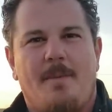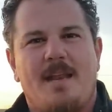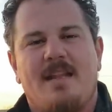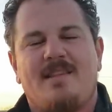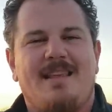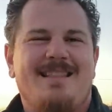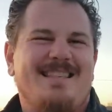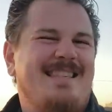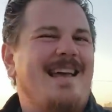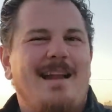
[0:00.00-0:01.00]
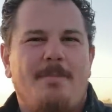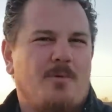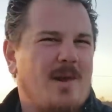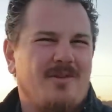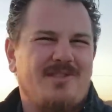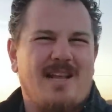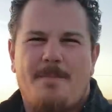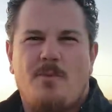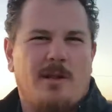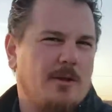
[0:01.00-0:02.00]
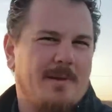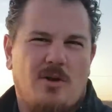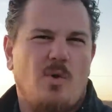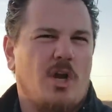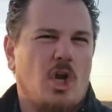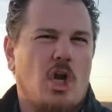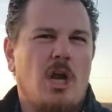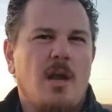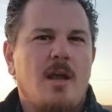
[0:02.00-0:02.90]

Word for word: I mean, it's like setup, the radio setup went a little bit quicker.